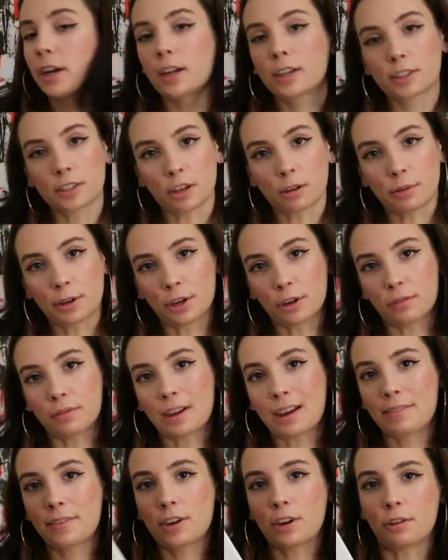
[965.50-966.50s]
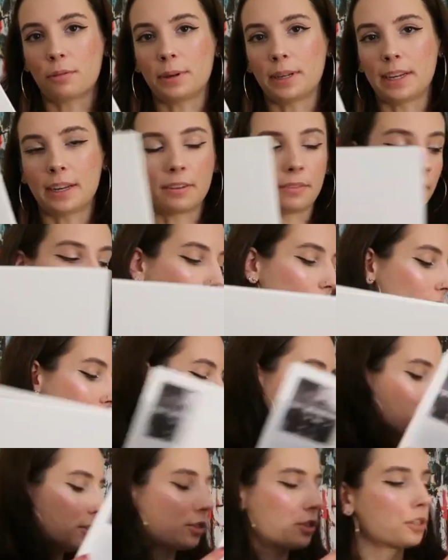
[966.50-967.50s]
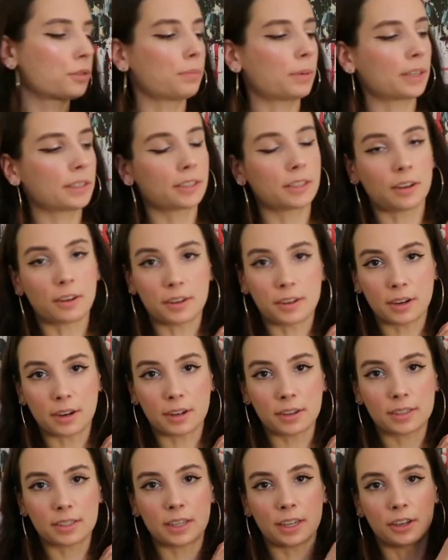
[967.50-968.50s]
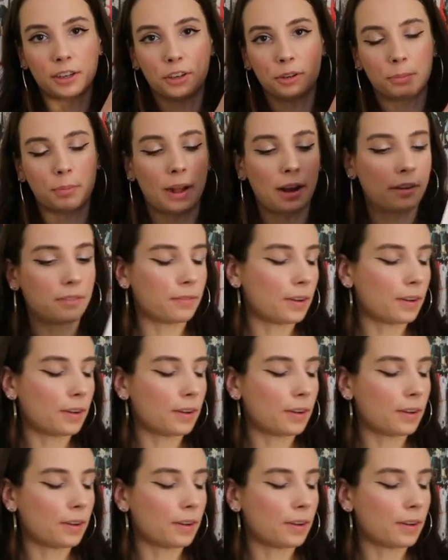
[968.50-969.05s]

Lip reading: Paris, All We Know of Heaven, All We Need of Hell. This is just pressed on standard black